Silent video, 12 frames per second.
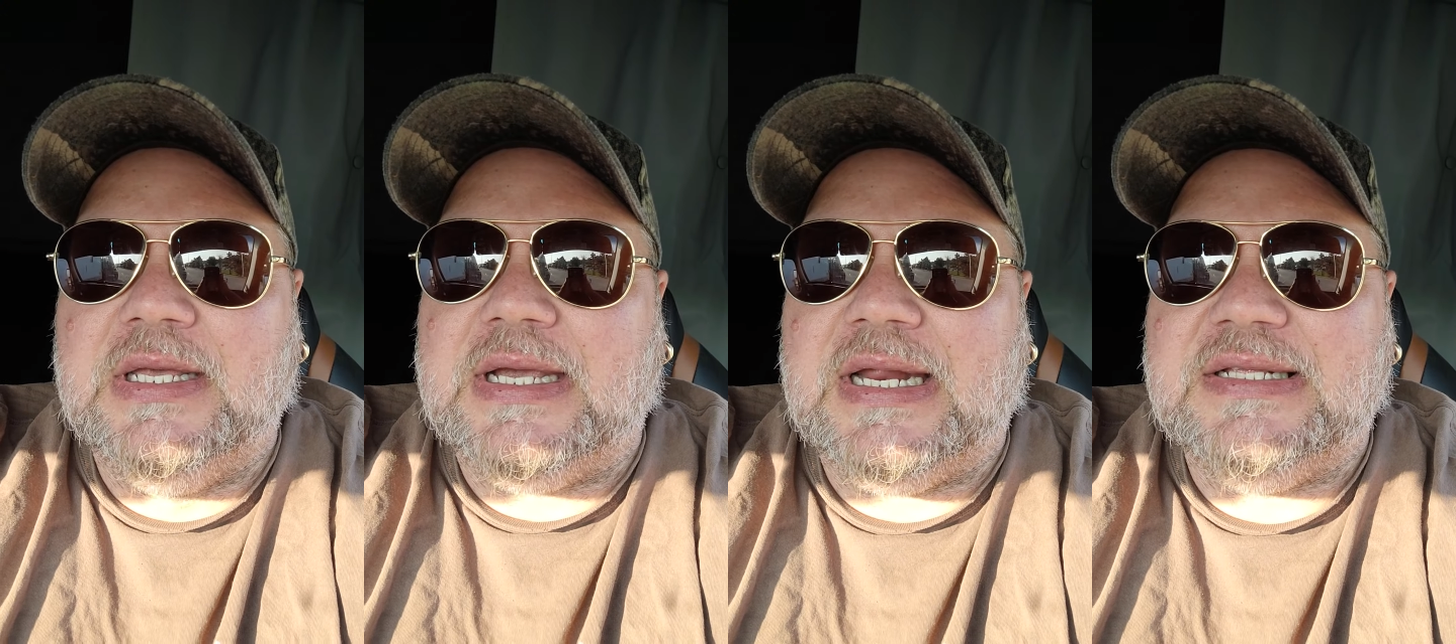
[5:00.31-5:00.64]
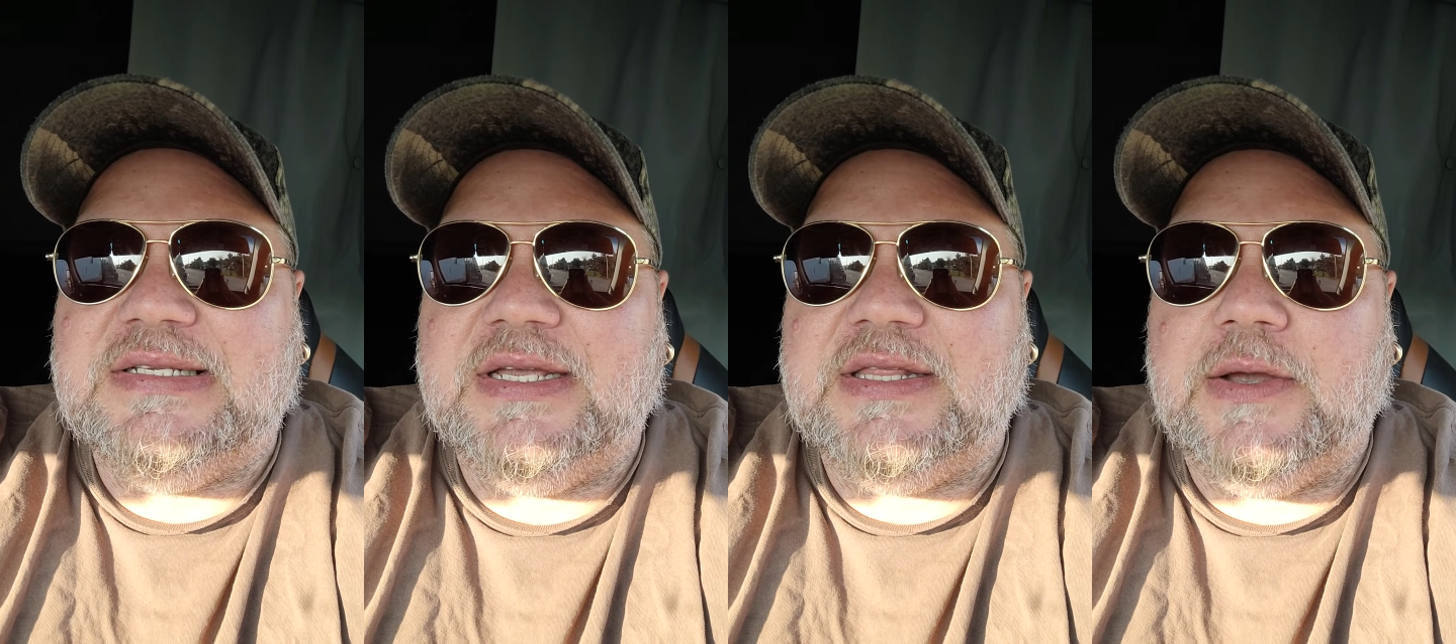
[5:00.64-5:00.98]
kind of
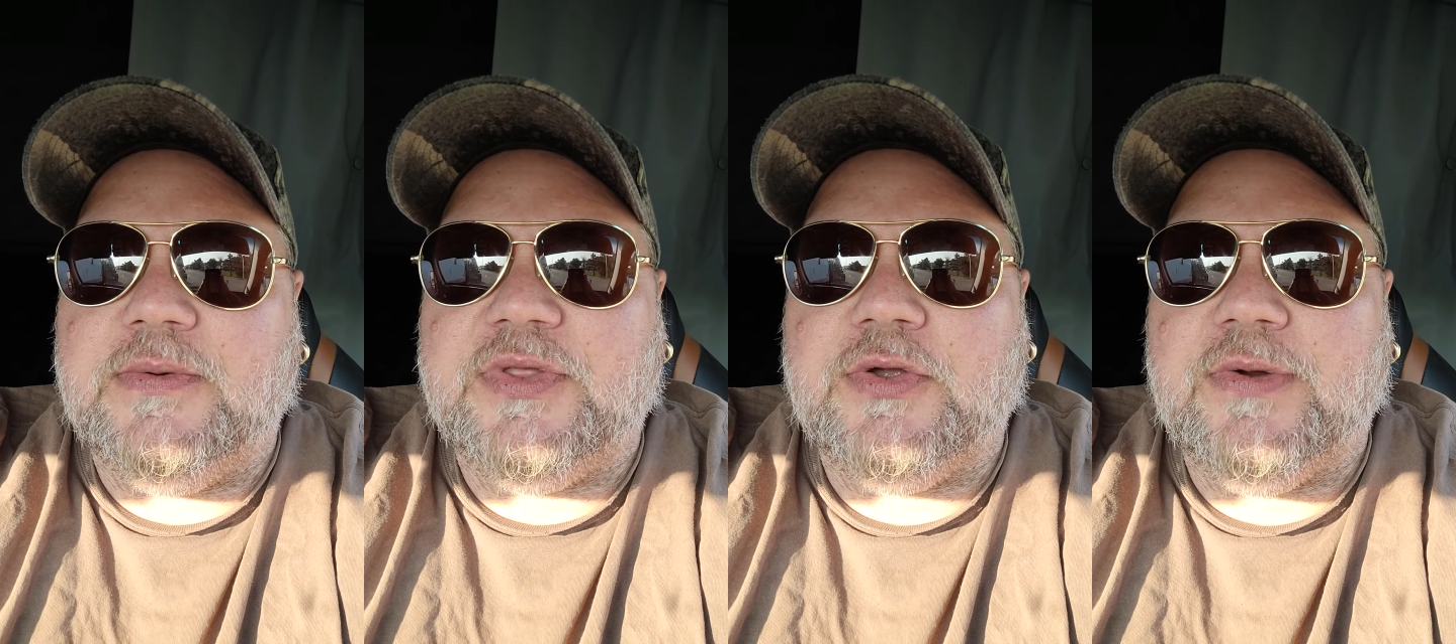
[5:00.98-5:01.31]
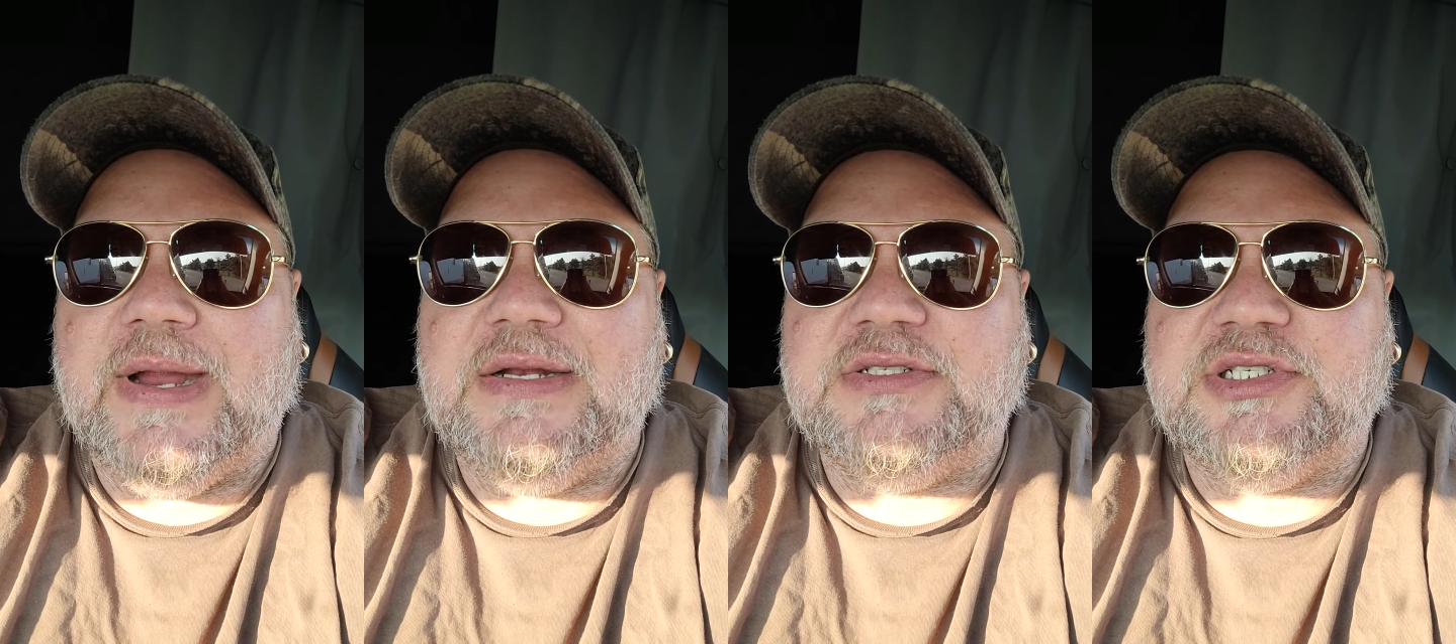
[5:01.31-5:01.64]
take that with a
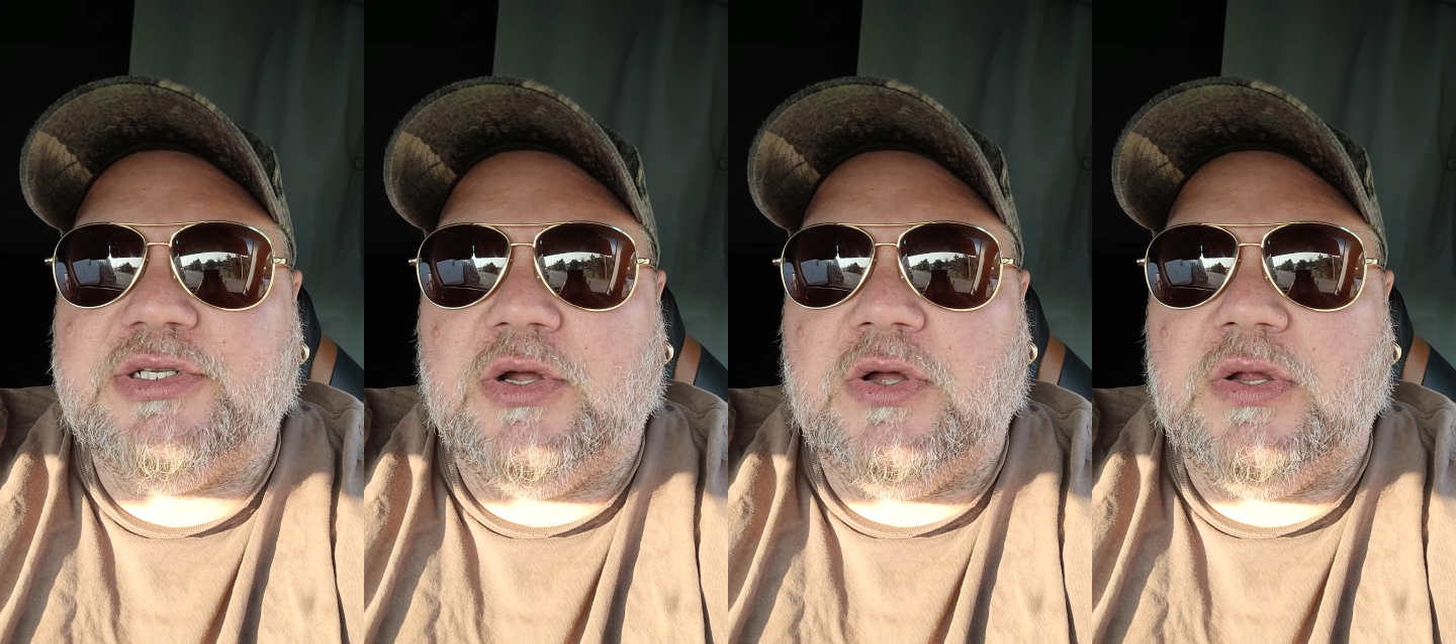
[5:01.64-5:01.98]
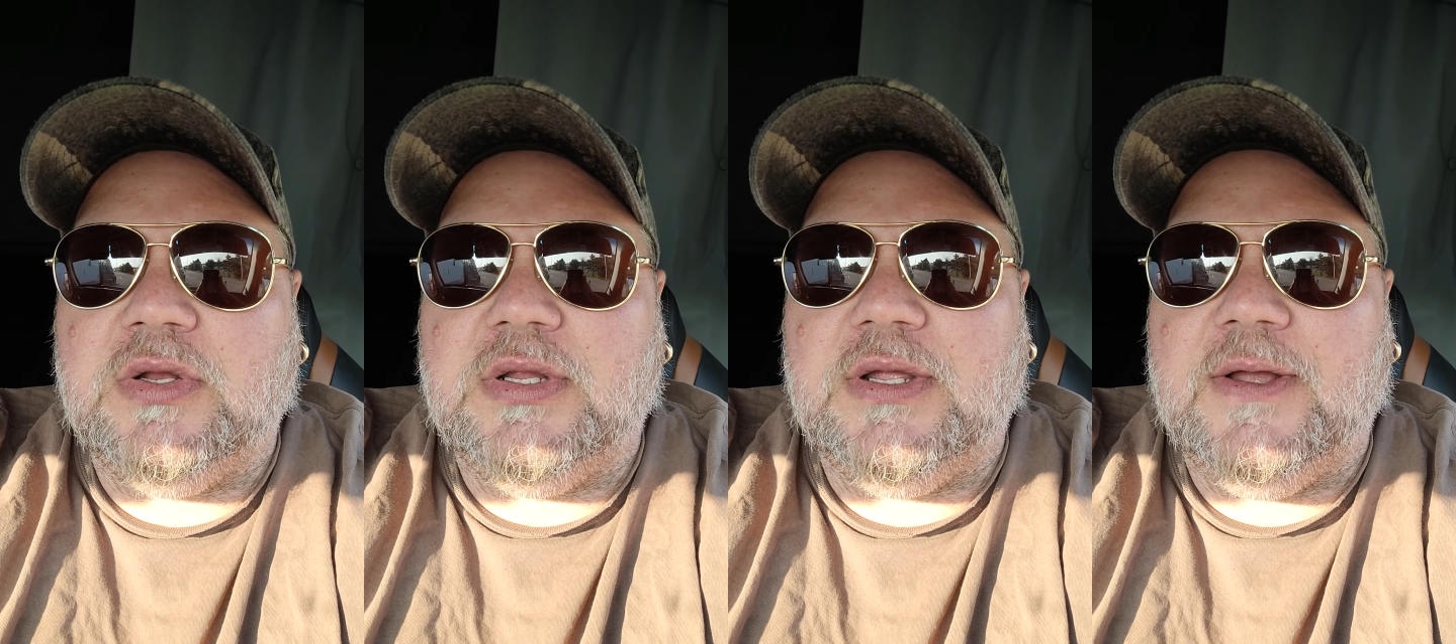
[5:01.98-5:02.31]
grain of
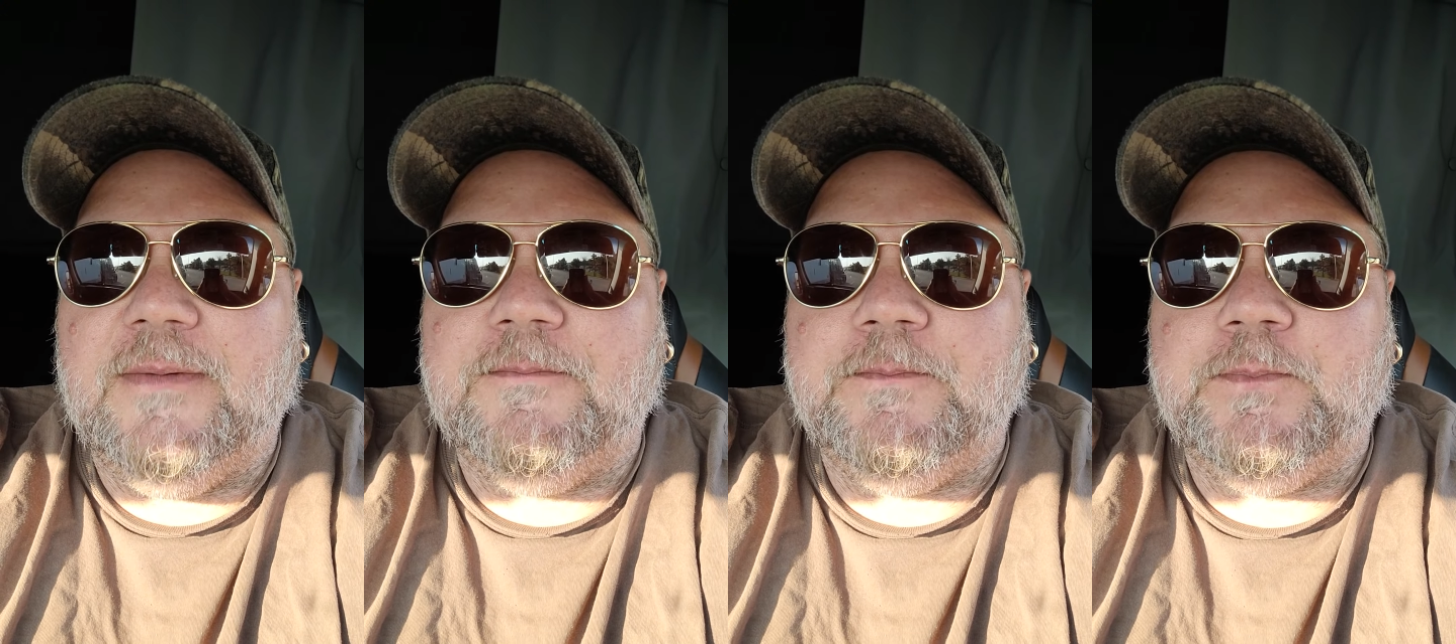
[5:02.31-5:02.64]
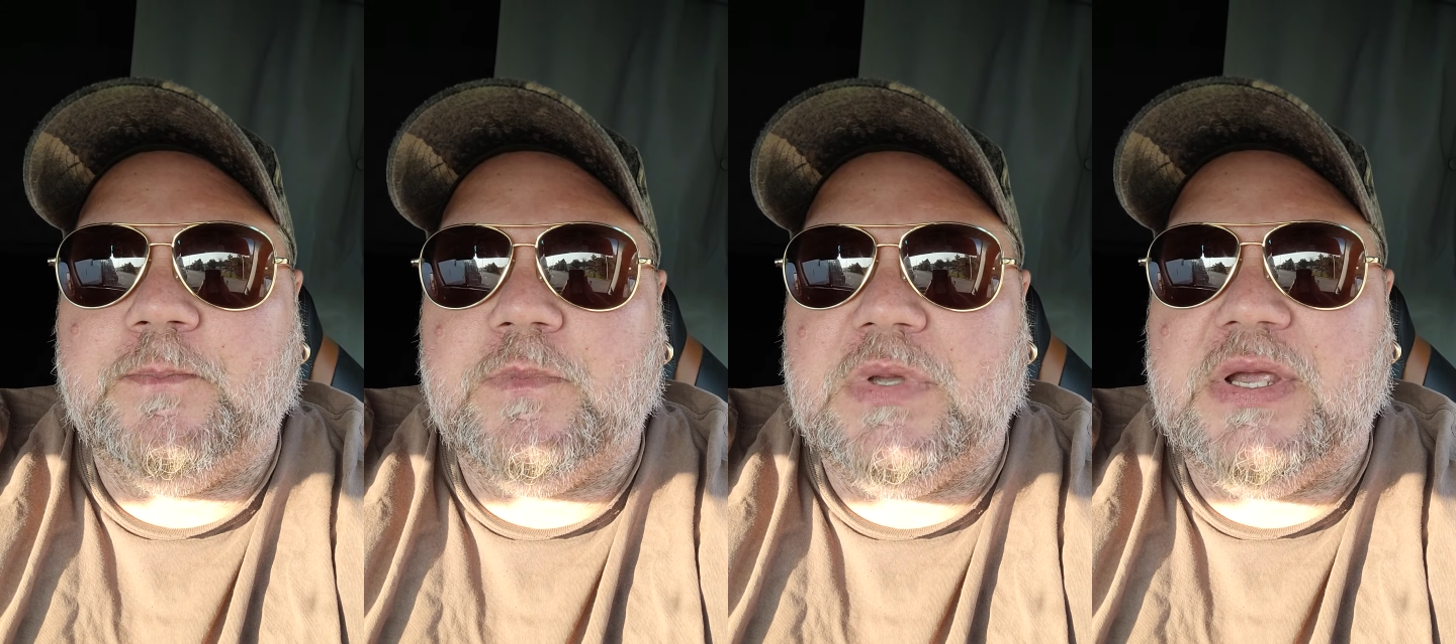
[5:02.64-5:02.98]
salt,
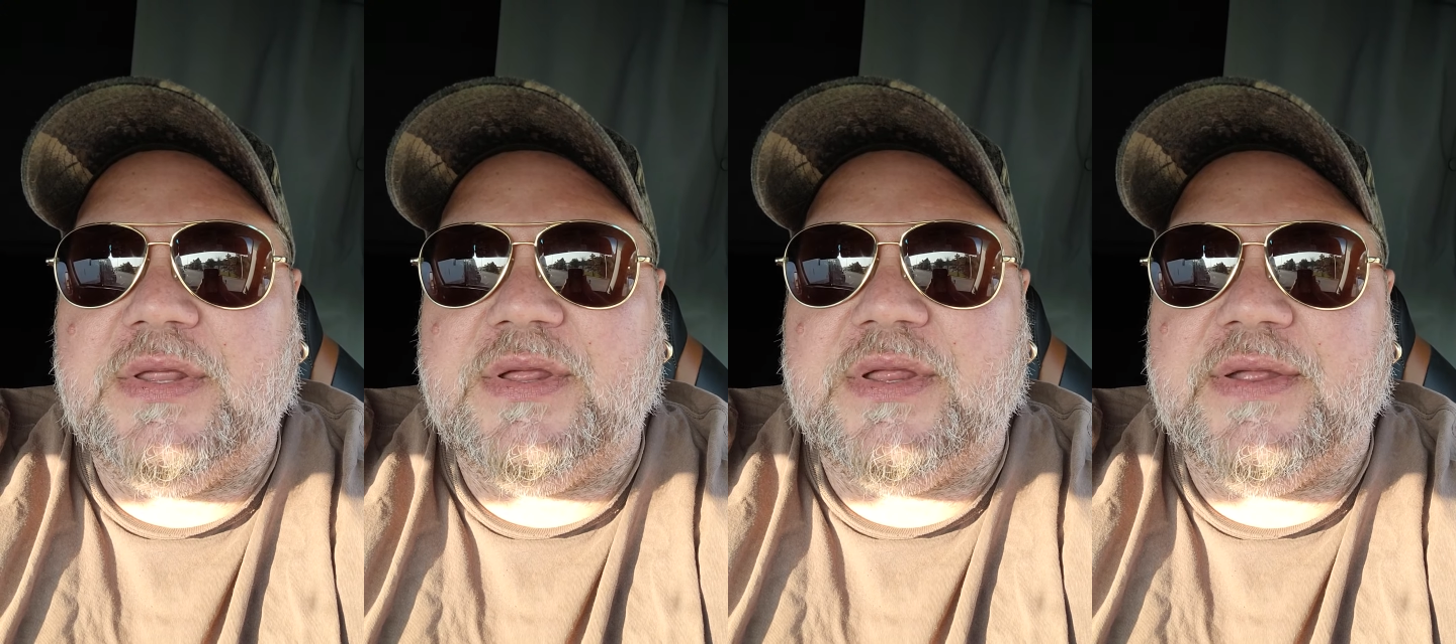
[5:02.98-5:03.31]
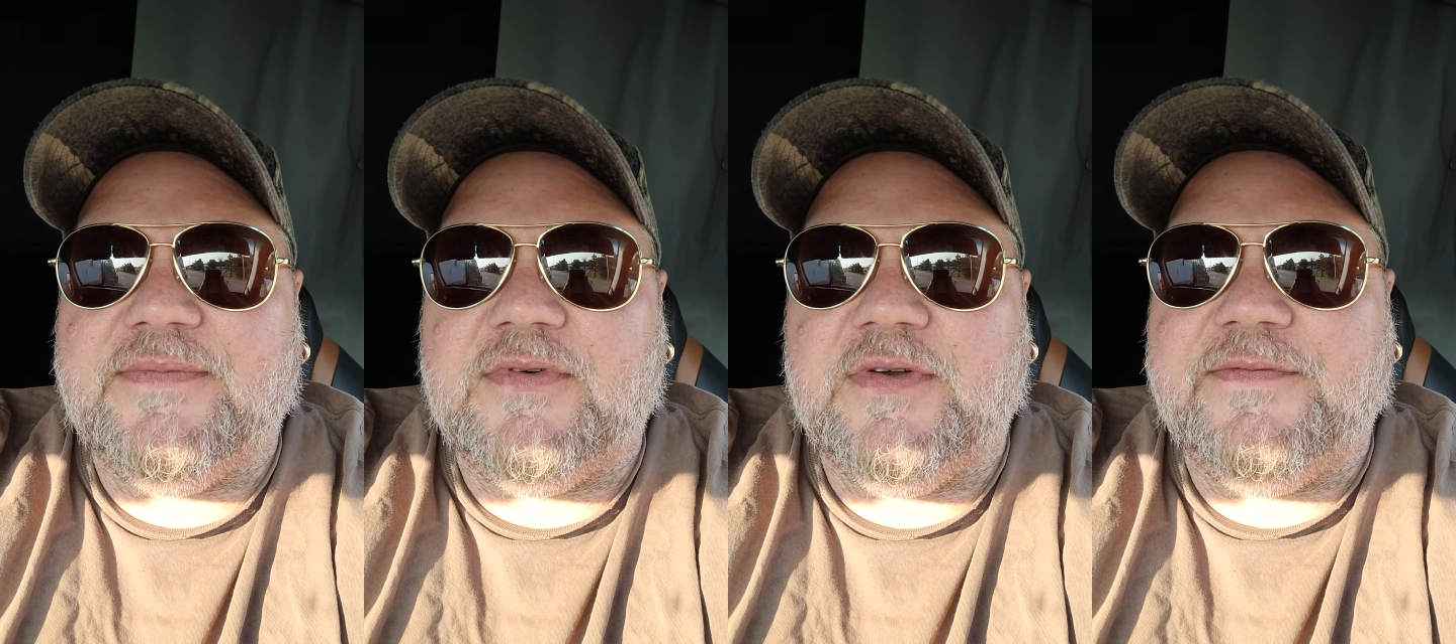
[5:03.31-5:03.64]
because
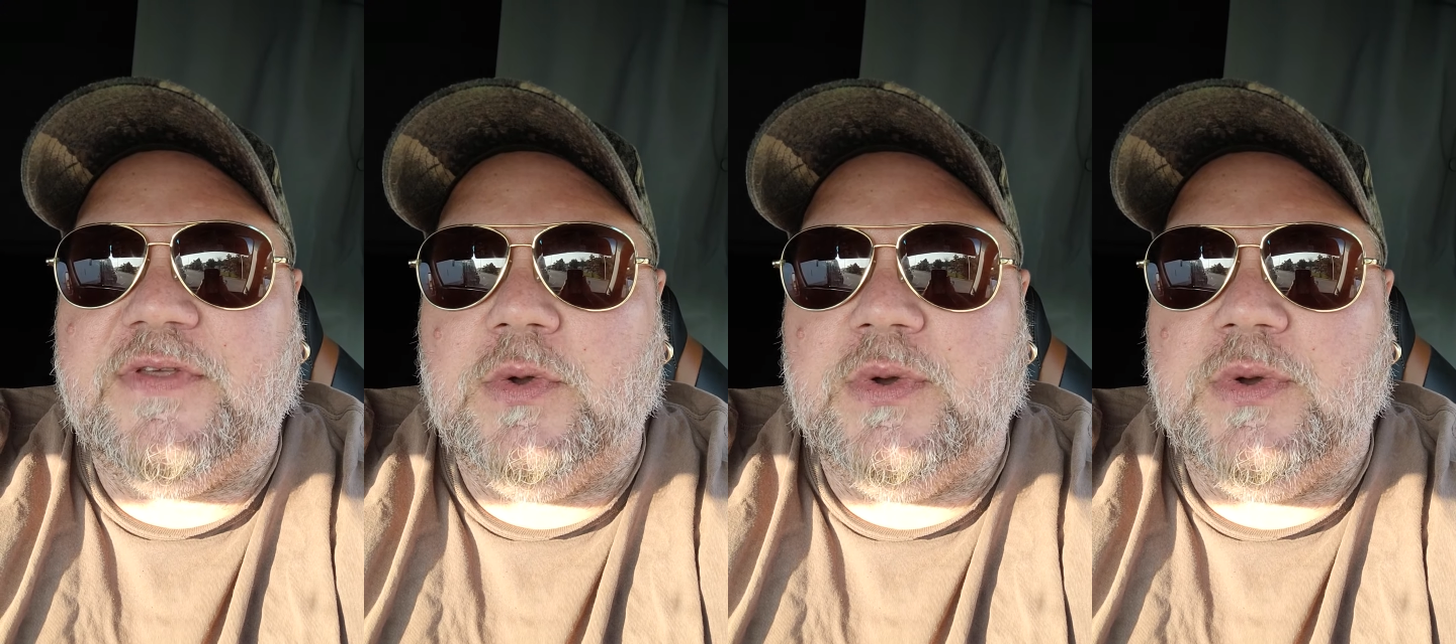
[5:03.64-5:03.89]
except for a few